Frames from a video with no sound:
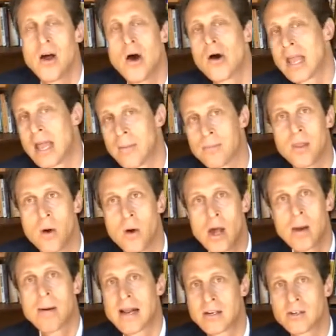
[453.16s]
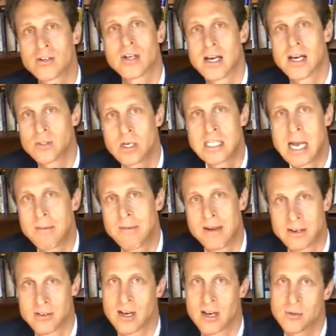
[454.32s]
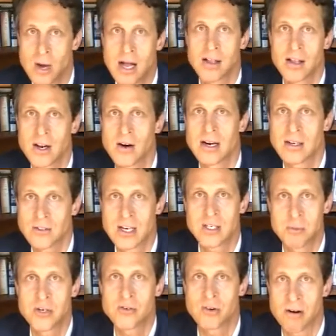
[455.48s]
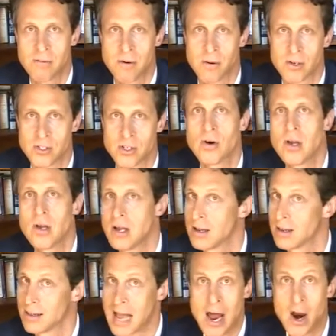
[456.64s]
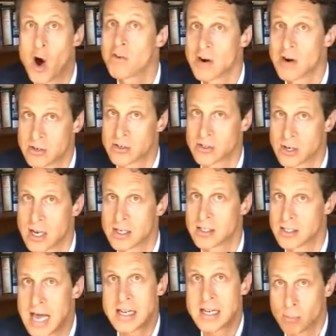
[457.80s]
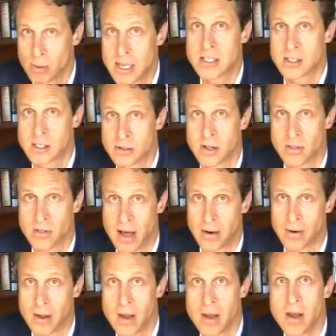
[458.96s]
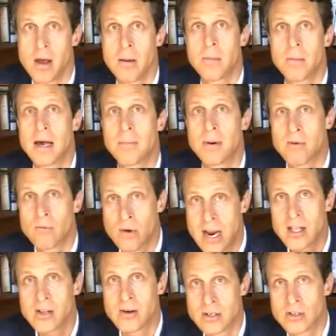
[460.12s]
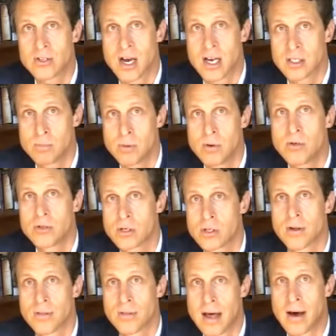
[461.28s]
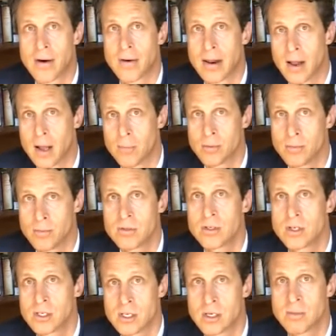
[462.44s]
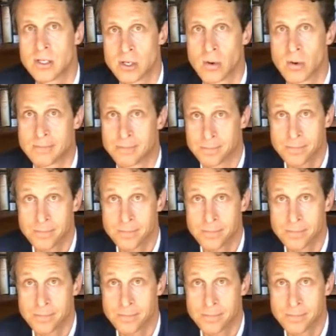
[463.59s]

Okay, what about exercise? What type of exercise? Well, you know, exercise is pretty straightforward. So not over-exercise, because that depletes glutathione, but regular exercise boosts your glutathione and helps your immune system and so on.